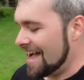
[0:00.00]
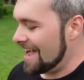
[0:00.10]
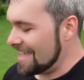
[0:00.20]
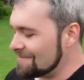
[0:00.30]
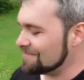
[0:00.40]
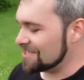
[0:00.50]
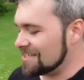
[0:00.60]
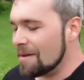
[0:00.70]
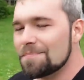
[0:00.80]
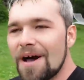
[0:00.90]
I am just
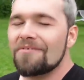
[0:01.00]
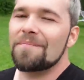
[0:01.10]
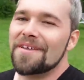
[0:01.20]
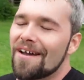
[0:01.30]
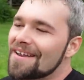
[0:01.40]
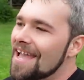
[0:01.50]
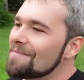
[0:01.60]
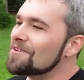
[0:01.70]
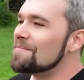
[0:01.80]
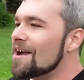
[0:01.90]
above and beyond
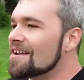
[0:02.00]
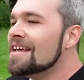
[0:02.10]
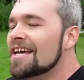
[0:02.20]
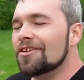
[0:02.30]
happy about it.